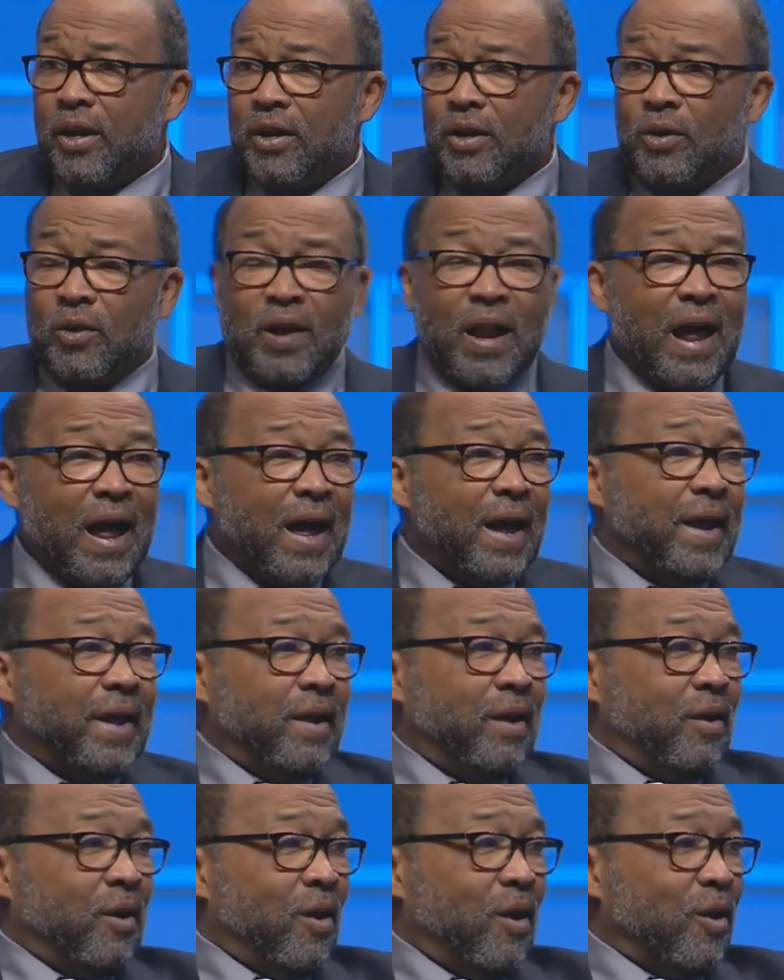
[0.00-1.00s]
You're
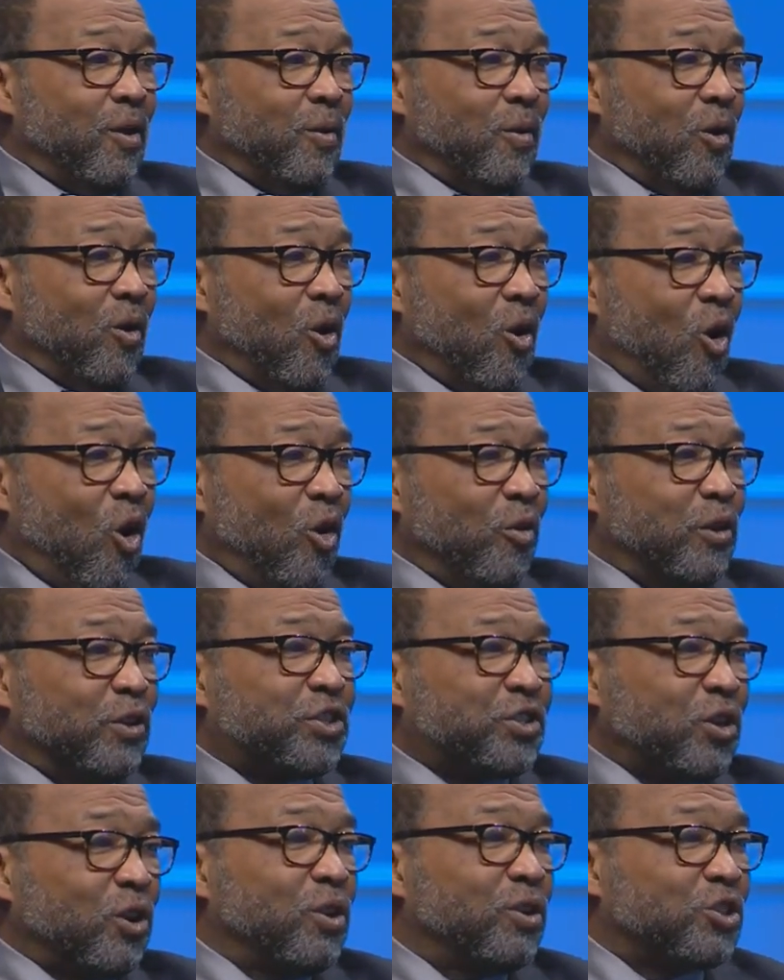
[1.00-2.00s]
lying on the
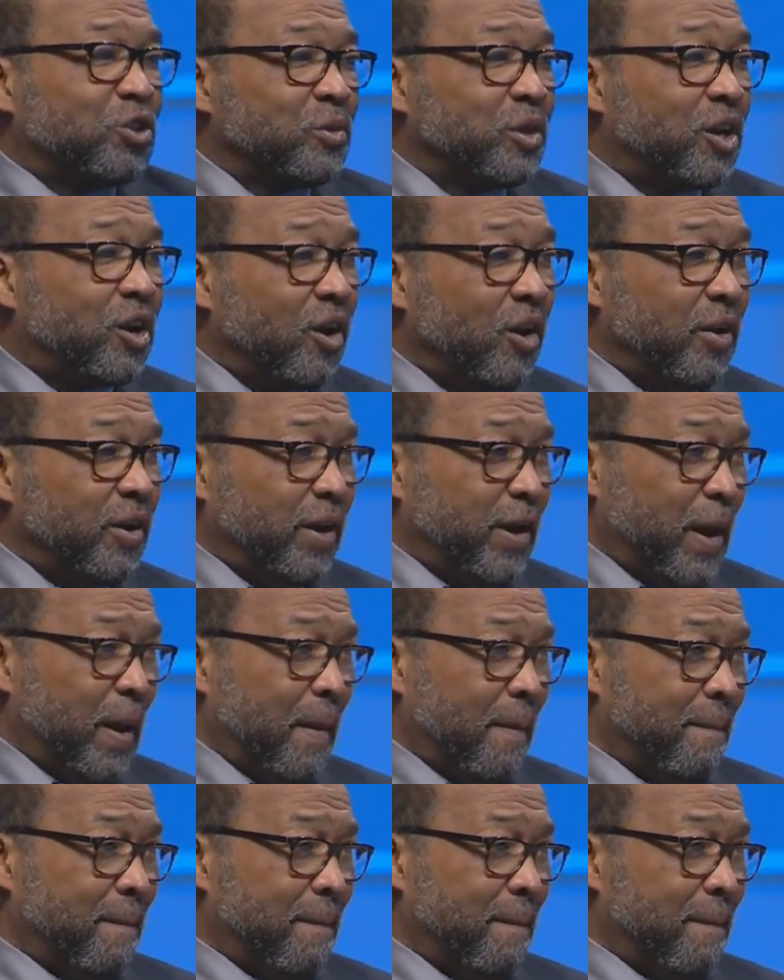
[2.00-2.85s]
surgery gurney.